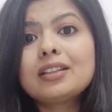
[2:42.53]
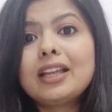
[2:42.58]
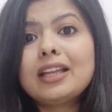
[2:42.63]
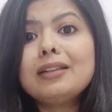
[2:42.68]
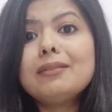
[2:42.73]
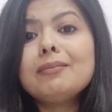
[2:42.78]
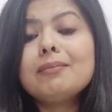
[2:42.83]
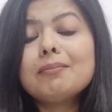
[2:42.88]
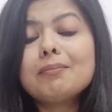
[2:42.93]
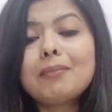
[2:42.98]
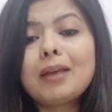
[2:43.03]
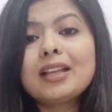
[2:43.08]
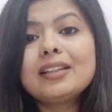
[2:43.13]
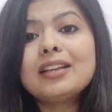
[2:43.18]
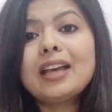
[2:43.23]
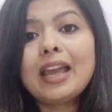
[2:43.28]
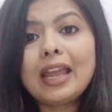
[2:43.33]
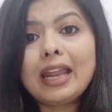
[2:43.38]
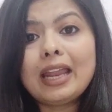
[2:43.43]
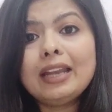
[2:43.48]
then by
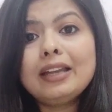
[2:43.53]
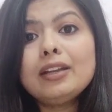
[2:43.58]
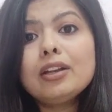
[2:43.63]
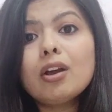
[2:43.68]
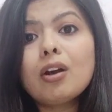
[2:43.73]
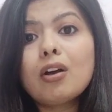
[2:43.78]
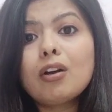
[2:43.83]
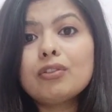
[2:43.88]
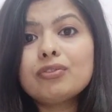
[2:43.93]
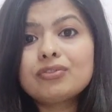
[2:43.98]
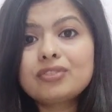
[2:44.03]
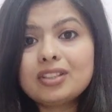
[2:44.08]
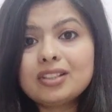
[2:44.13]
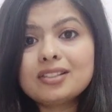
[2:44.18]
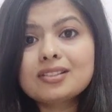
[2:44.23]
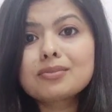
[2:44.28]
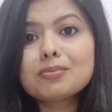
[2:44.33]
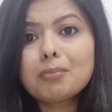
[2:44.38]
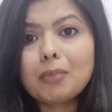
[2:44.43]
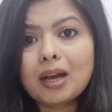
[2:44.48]
the end of
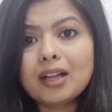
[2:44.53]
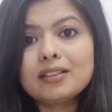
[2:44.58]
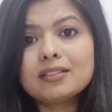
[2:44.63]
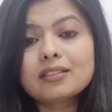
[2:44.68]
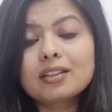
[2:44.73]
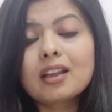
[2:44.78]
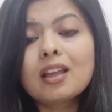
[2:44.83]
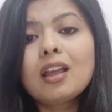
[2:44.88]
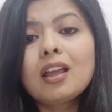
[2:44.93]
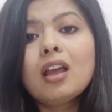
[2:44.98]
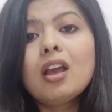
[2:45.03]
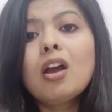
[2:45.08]
this month,